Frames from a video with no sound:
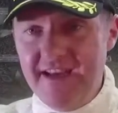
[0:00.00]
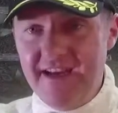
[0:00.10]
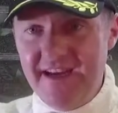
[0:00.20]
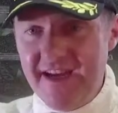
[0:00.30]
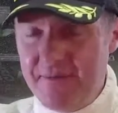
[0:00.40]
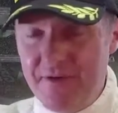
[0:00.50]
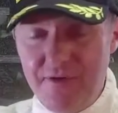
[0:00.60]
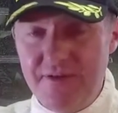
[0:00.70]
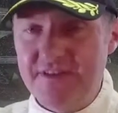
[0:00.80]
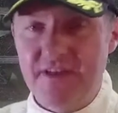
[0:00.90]
um, who
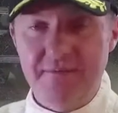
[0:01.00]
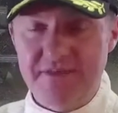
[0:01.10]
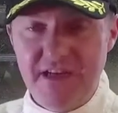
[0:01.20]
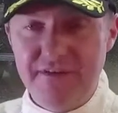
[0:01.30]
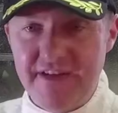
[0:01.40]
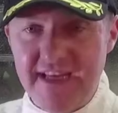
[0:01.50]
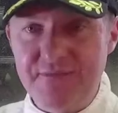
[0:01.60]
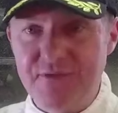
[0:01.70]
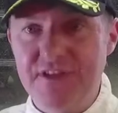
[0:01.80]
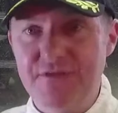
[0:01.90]
is himself an
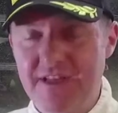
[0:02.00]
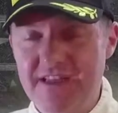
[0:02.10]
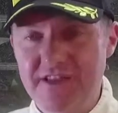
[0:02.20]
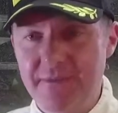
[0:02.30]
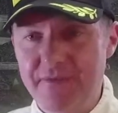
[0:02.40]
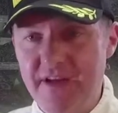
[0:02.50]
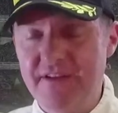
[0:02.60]
ex-British rally champion,